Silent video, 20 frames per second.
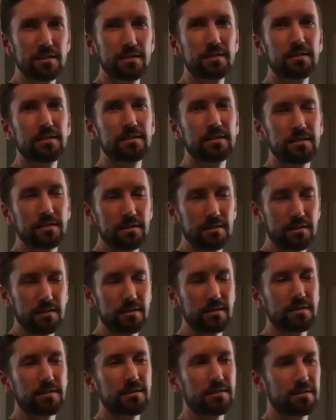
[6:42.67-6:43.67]
percent
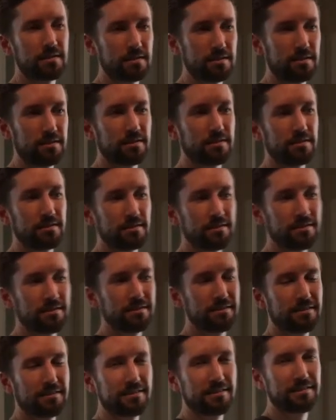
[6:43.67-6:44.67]
humidity.
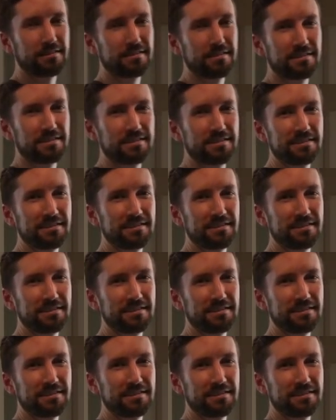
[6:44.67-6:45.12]
Yeah, so